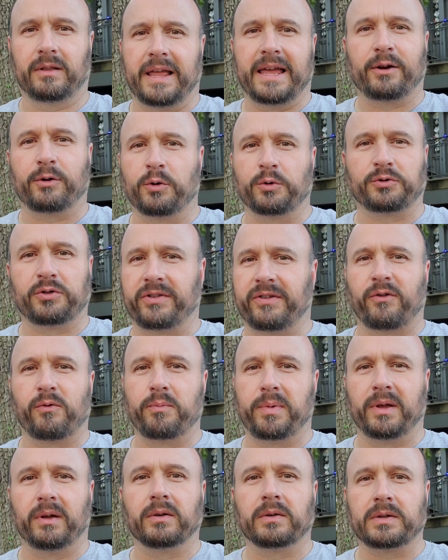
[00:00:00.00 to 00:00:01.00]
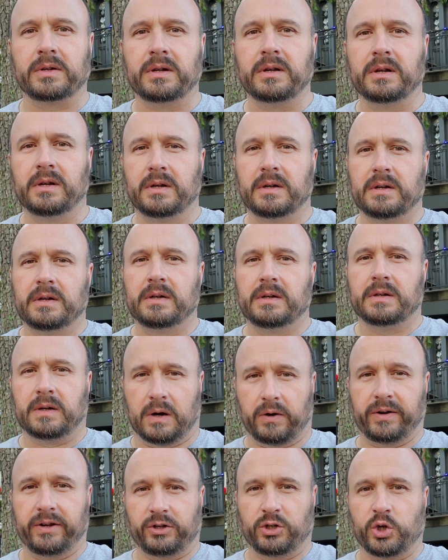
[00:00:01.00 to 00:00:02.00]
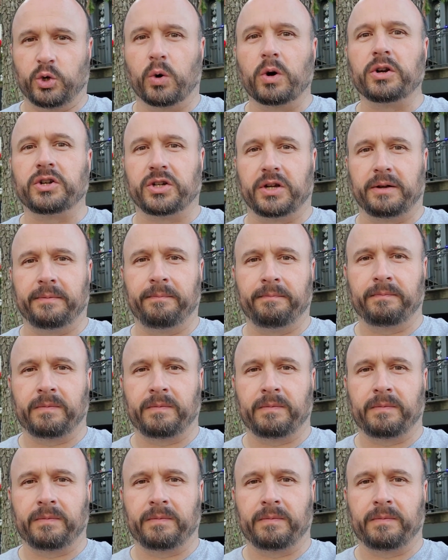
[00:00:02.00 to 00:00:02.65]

Land Cruisers ever built are in Georgia,